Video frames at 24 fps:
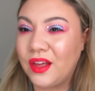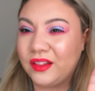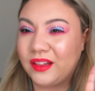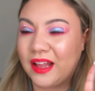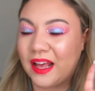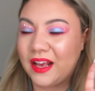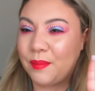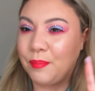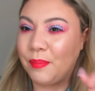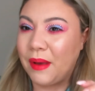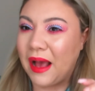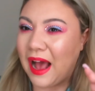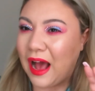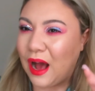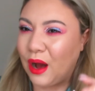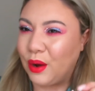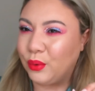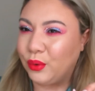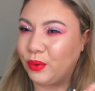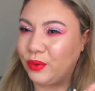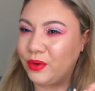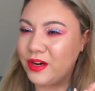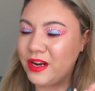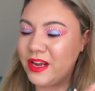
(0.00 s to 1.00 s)
like
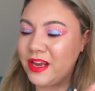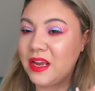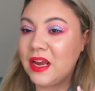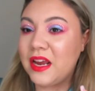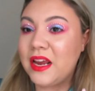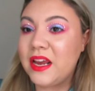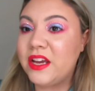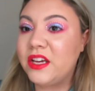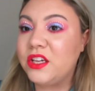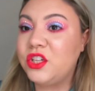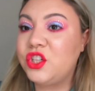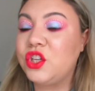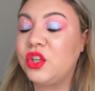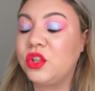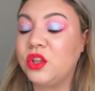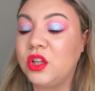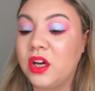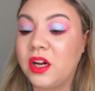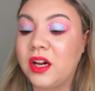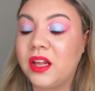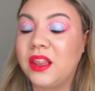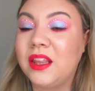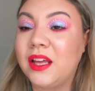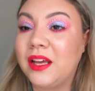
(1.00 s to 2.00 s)
powdery-ish
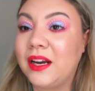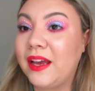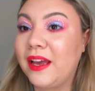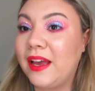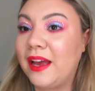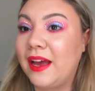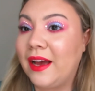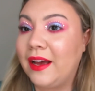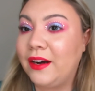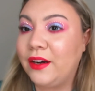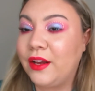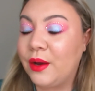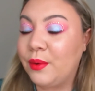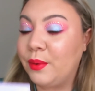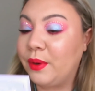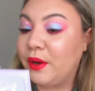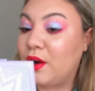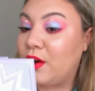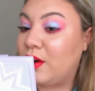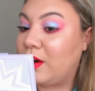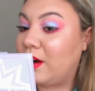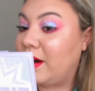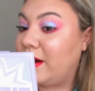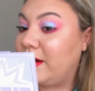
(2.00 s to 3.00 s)
look that I had going
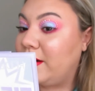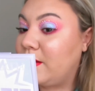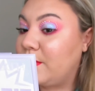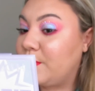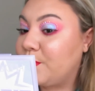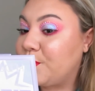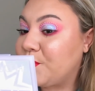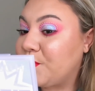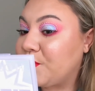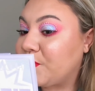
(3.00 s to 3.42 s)
on.